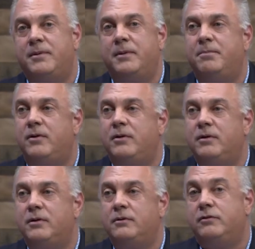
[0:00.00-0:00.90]
people,
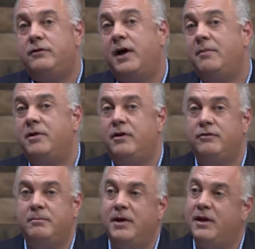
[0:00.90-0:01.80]
retirement
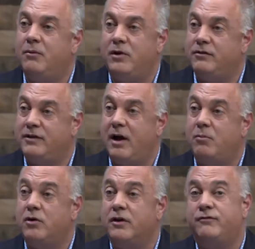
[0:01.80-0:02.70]
doesn't mean they want to
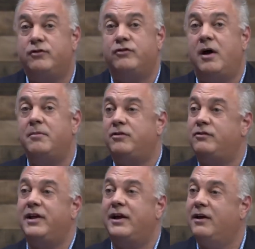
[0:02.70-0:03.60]
stop working. For some, it's a
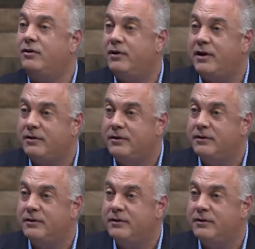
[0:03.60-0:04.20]
second career.